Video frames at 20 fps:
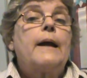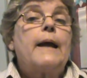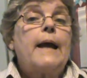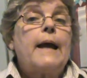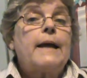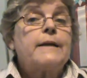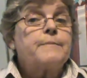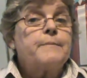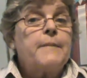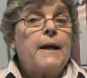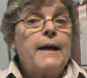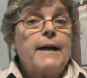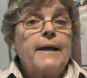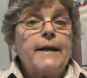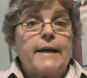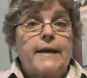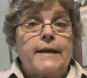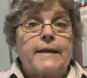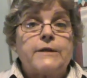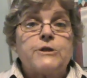At my
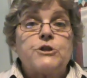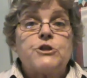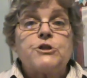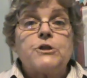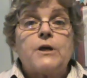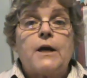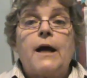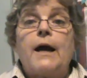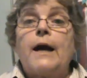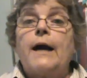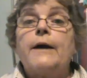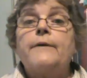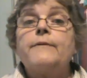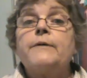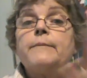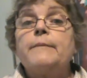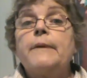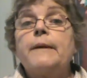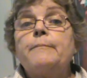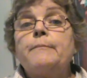age, I
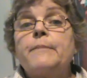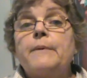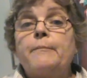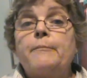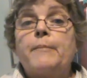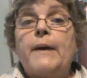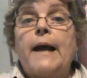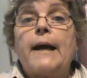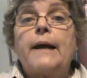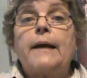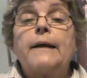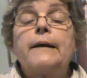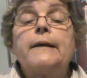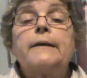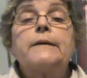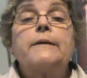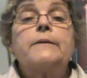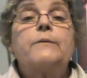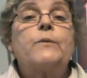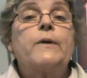remember back
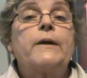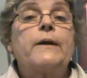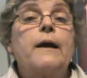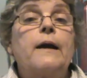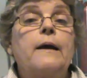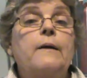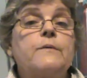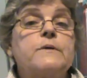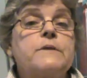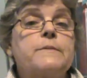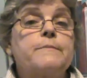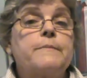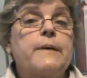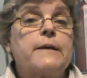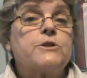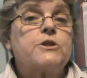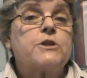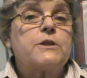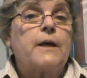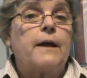when I was
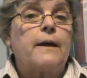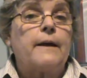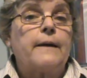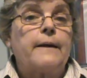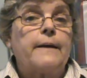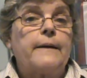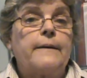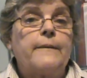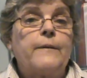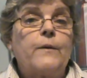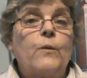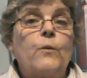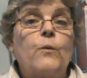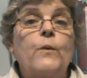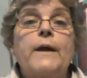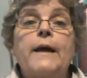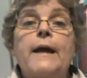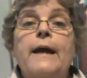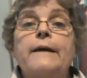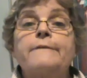much younger,
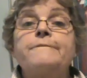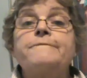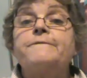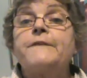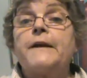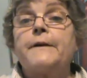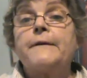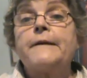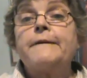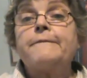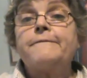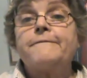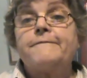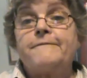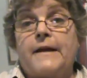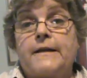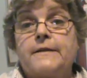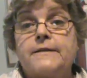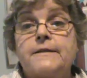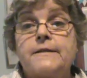we had very
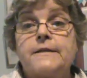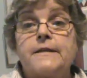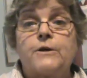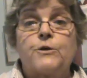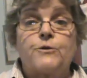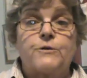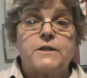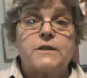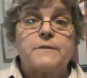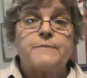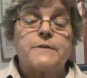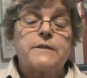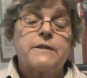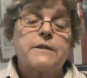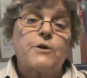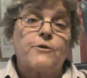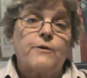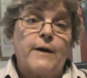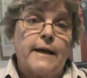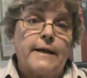fancy Christmas
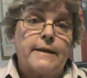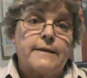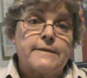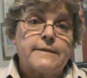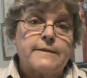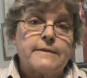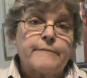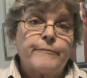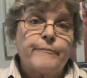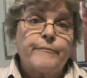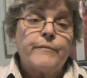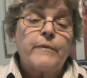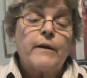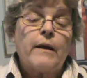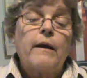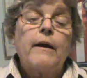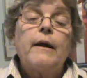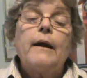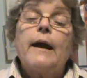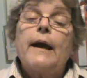crackers.
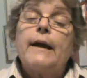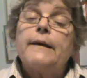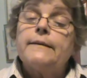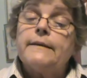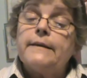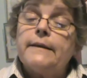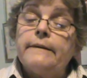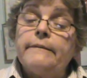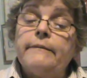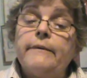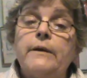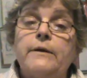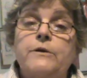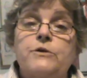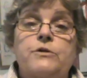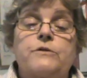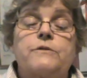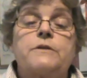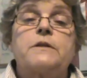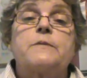And in
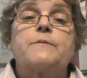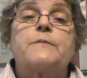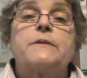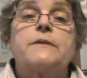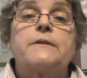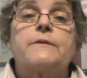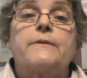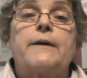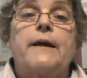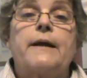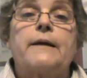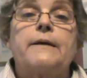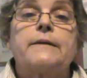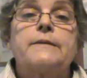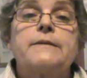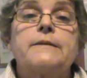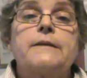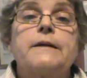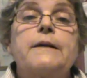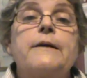those Christmas
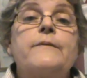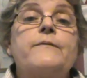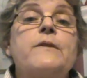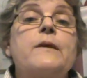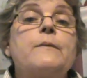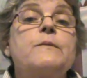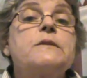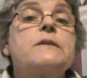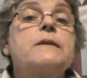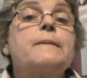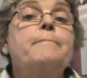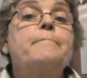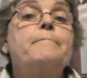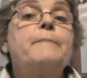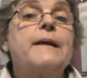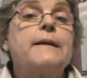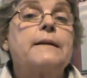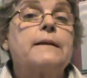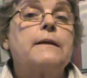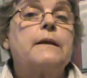crackers, there was a
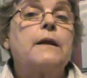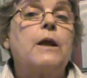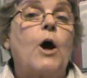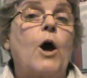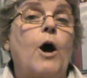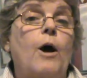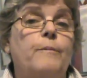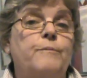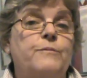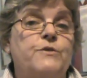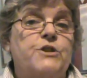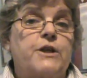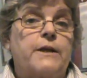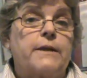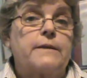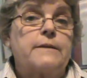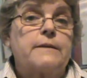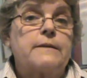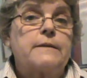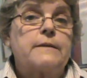metal
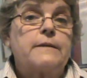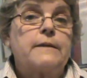object.